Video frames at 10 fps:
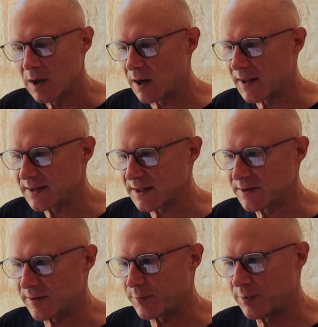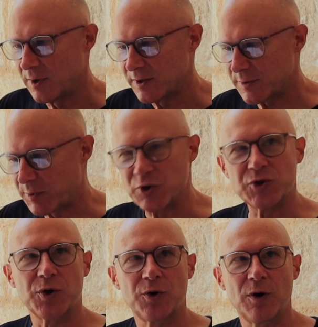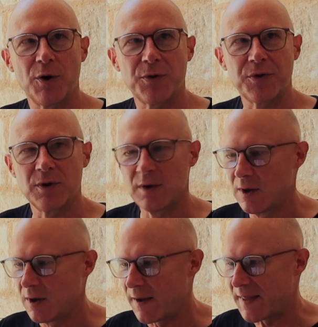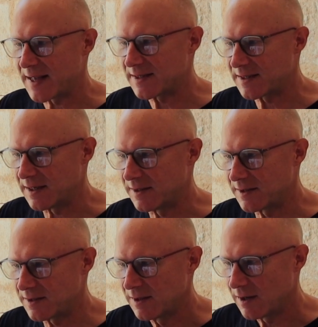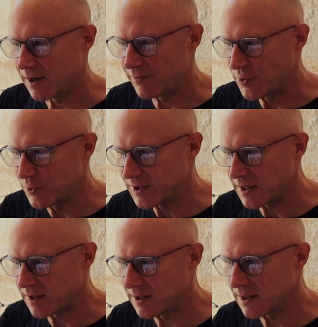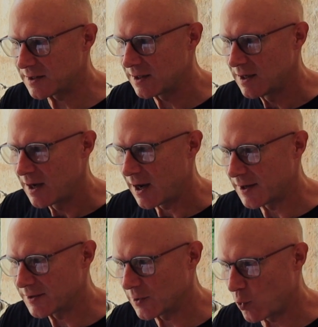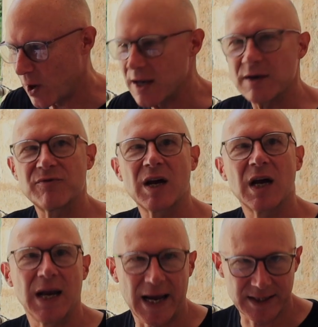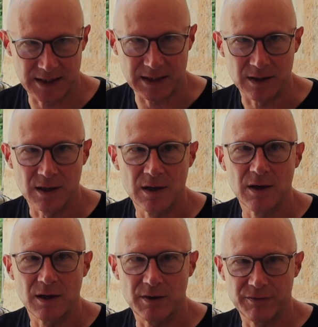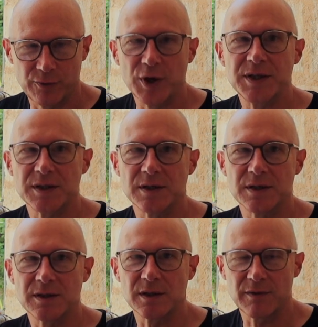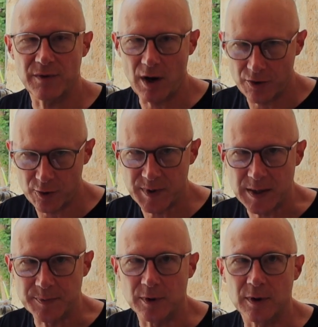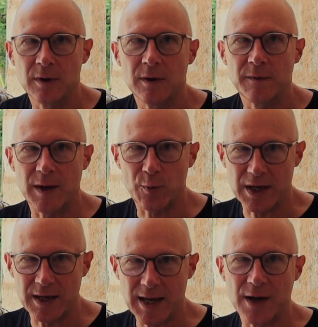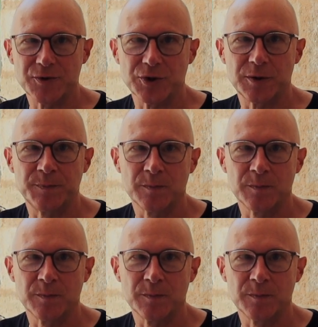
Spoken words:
that sense of spiritual growth, and that sense of using it as a way of collecting the voices of other people that we encounter